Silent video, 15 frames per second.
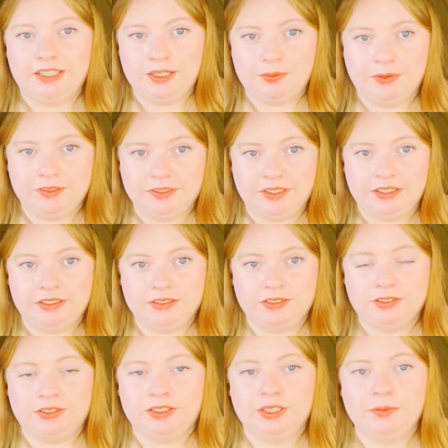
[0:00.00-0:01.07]
up on like a little
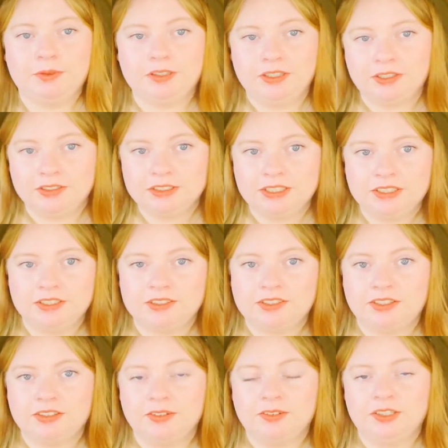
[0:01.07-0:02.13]
clip, it literally looks
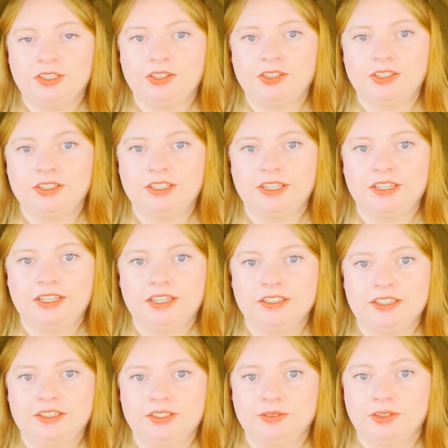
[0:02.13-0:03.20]
like something you could get at
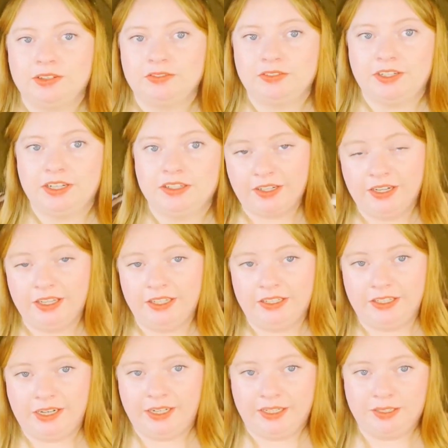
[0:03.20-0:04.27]
like the Ren Fair, and
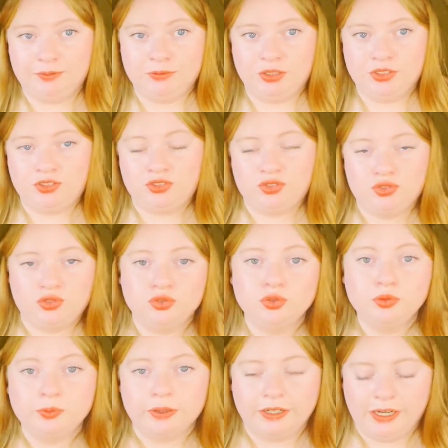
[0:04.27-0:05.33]
I'm just
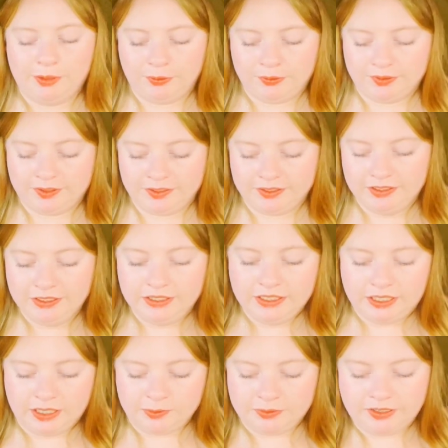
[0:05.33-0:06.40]
super happy with it.
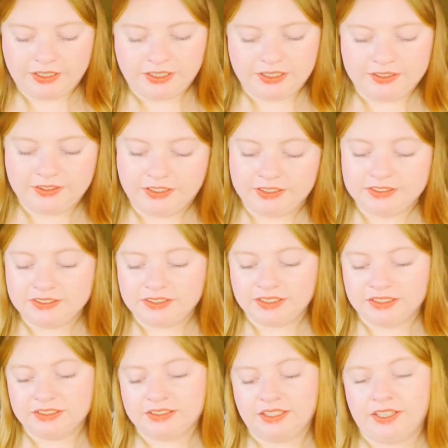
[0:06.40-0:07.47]
And I'm glad I thought to
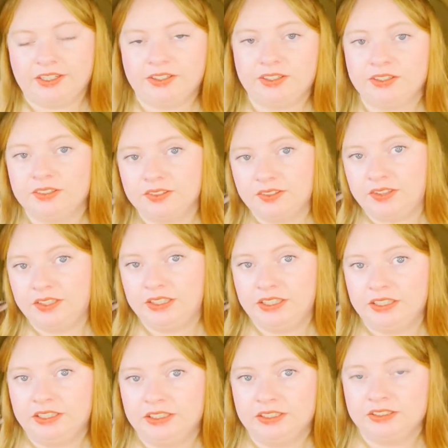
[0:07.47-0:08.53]
like layer
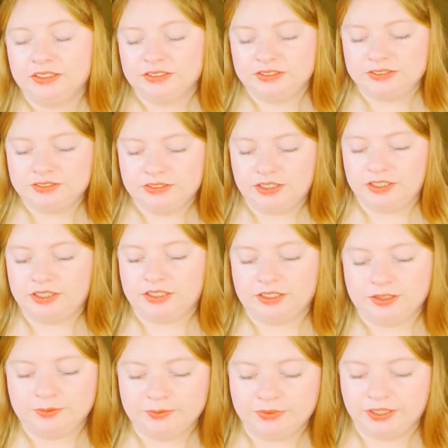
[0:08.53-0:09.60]
the
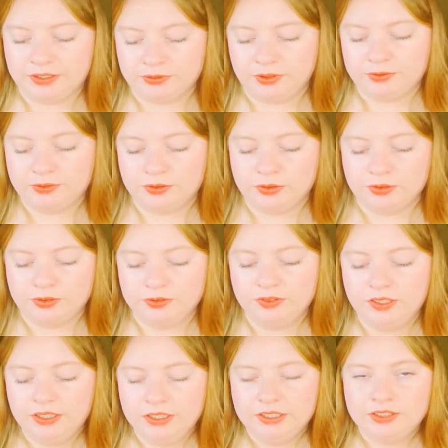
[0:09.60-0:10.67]
like ruffle
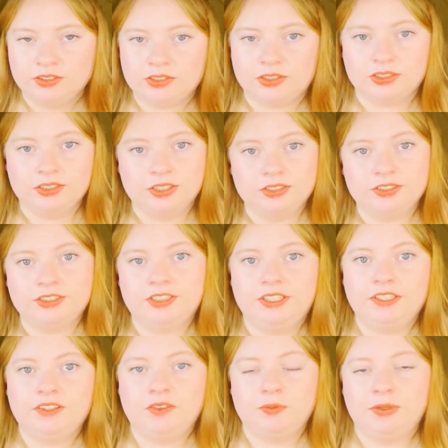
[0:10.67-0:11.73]
skirt
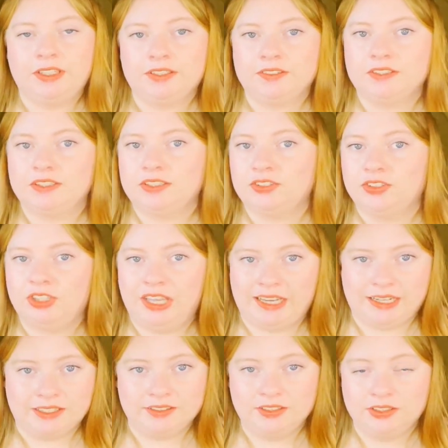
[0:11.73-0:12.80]
underneath, because that just
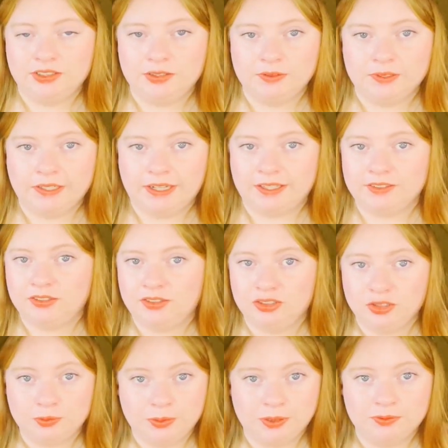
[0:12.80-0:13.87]
adds to it, adds to
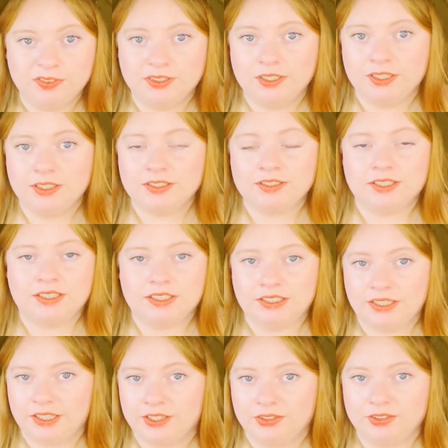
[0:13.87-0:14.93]
the poofiness and the
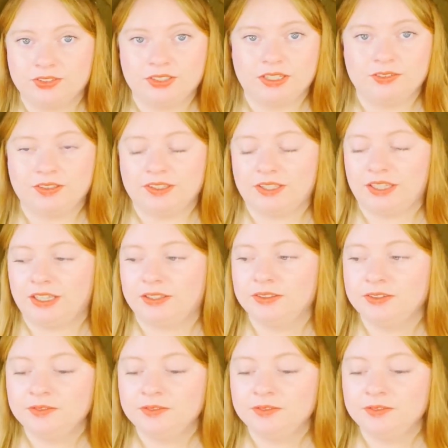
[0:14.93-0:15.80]
layers and everything.